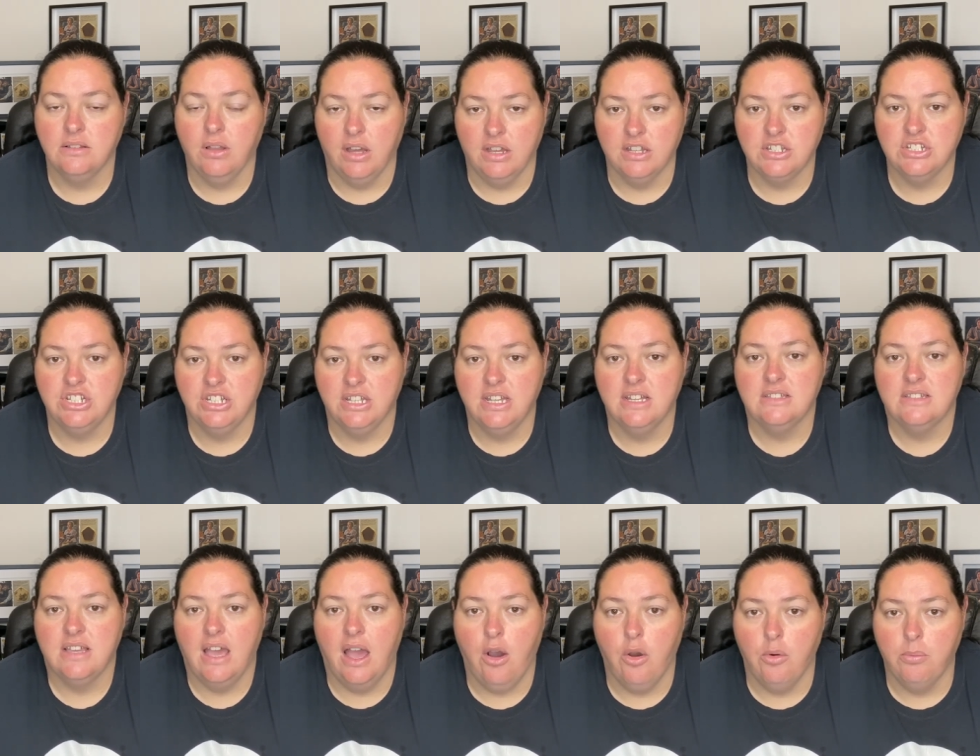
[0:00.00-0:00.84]
like, she
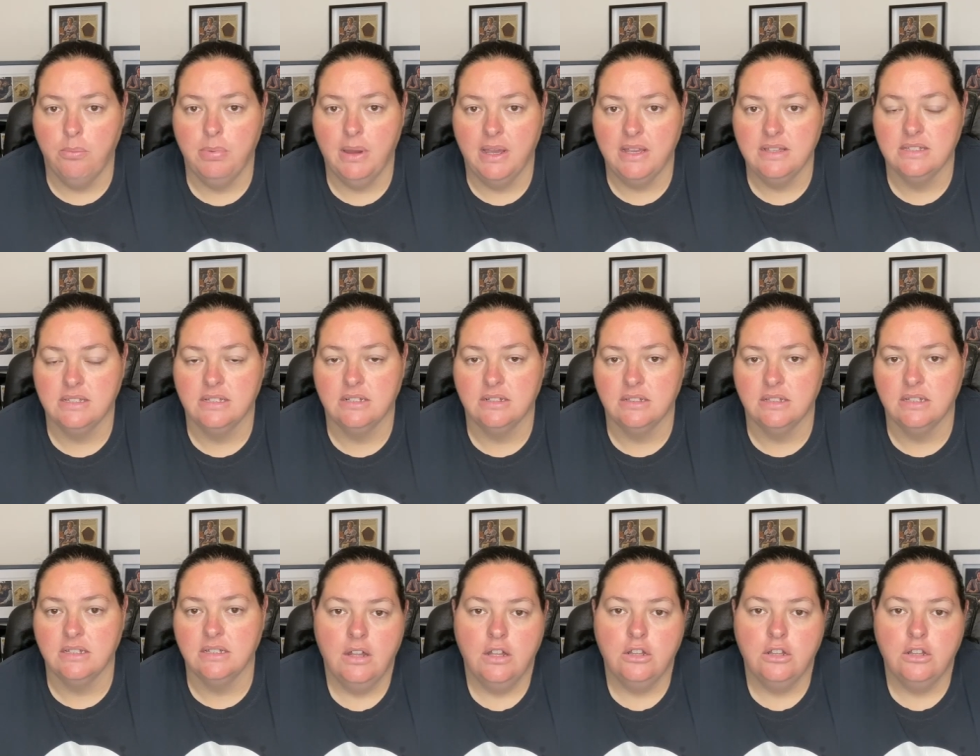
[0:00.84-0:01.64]
gets help basically.